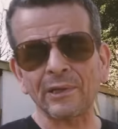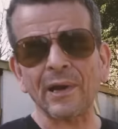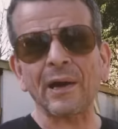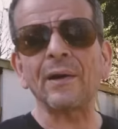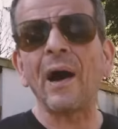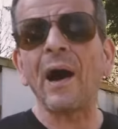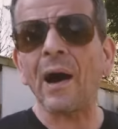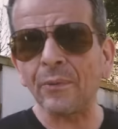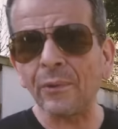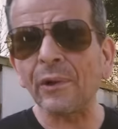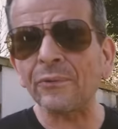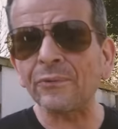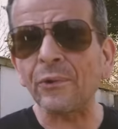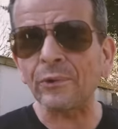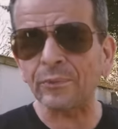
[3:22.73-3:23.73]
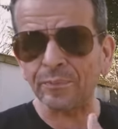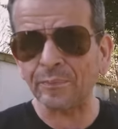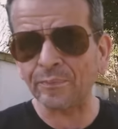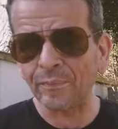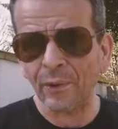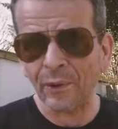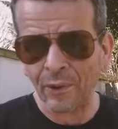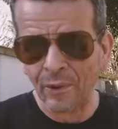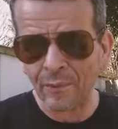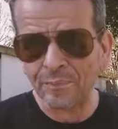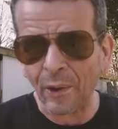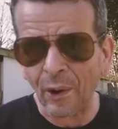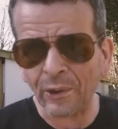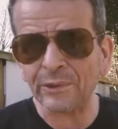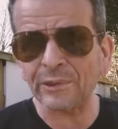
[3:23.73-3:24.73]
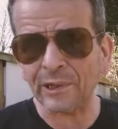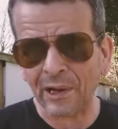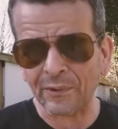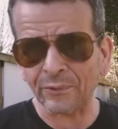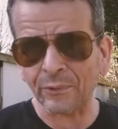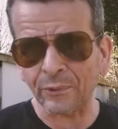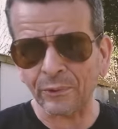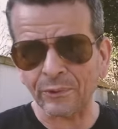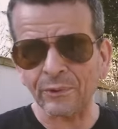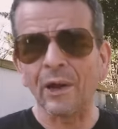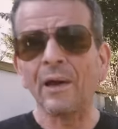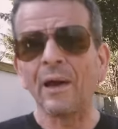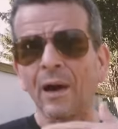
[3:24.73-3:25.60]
An, I, I will, of course, uh, øh, polish it afterwards.